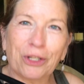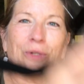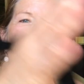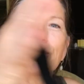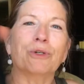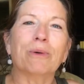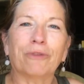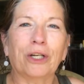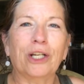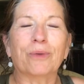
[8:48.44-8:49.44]
clothes, so do it
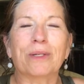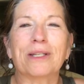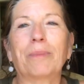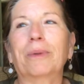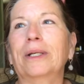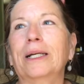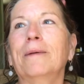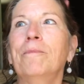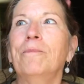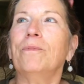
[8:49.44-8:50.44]
for each one separately.
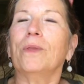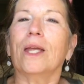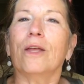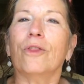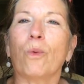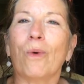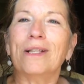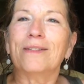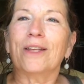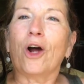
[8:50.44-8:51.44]
The
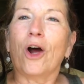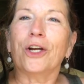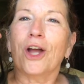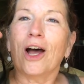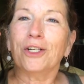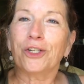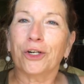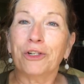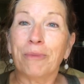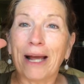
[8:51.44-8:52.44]
ones that are not
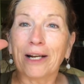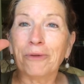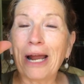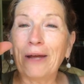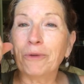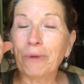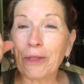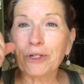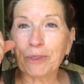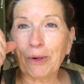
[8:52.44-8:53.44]
turned back around the way
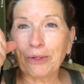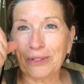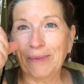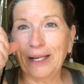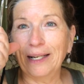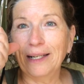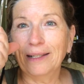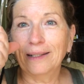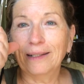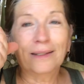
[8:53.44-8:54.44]
they're supposed to be,
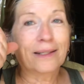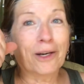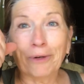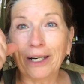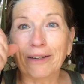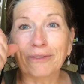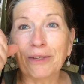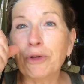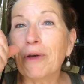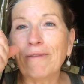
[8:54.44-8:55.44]
get rid of.
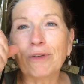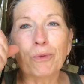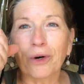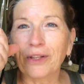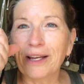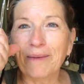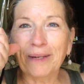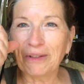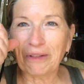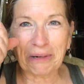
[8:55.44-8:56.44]
If you haven't worn
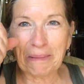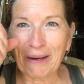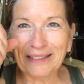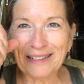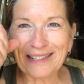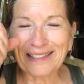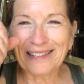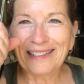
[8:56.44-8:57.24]
them in 3 months,